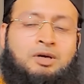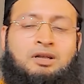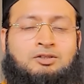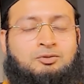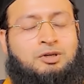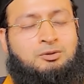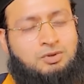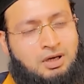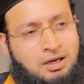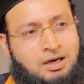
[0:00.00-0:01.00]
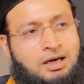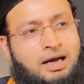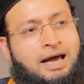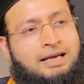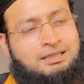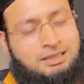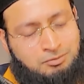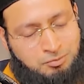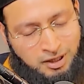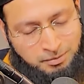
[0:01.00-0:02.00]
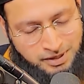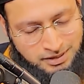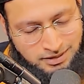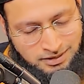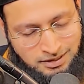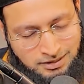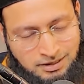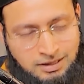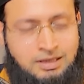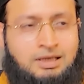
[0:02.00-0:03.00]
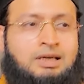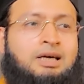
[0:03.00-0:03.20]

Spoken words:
May Allah subhanahu wa ta'ala accept my presence here today